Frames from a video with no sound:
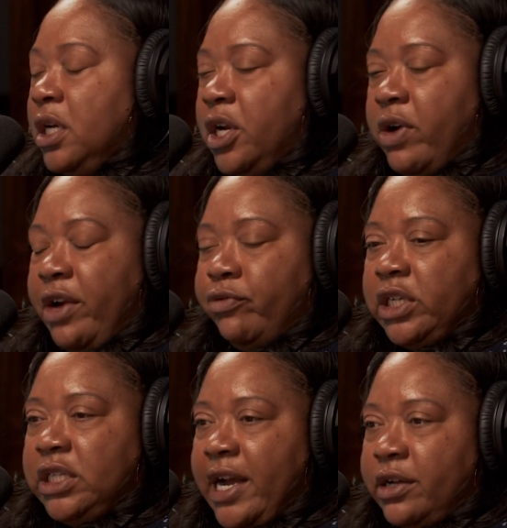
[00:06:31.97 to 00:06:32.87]
I
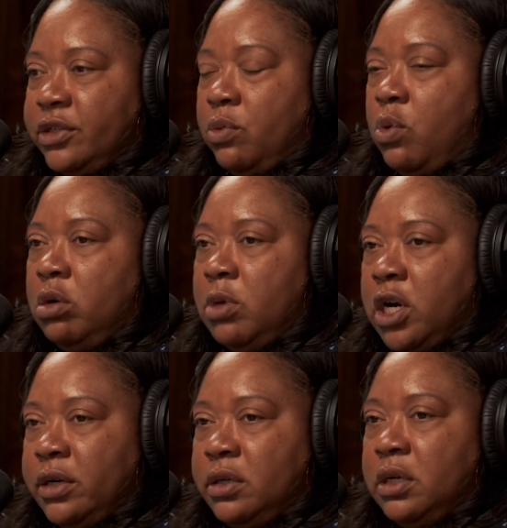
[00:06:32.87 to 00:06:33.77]
reached out to
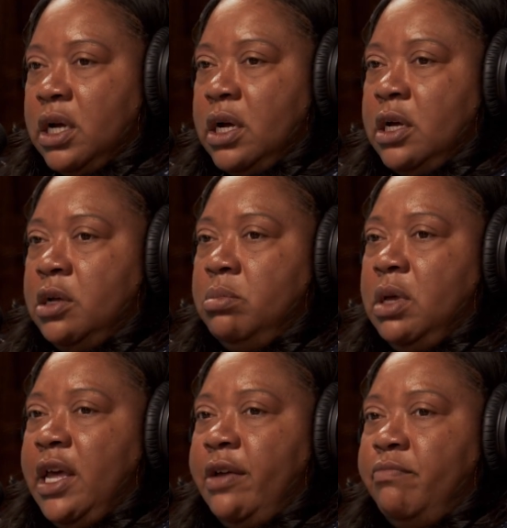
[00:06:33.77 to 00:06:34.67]
Walmart
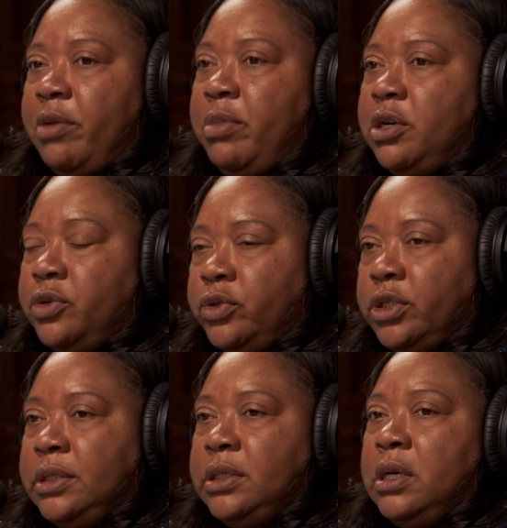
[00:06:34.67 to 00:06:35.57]
and my
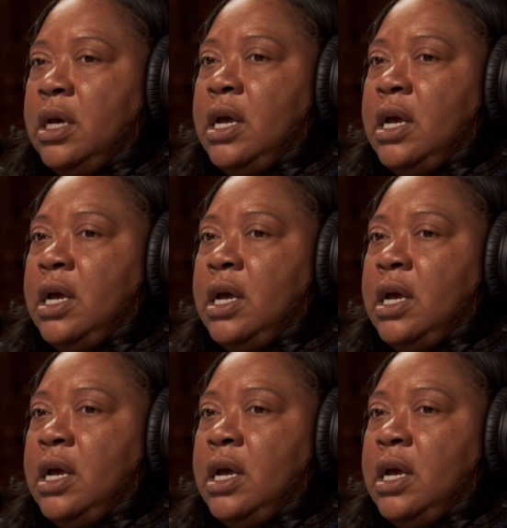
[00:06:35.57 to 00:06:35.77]
mentors,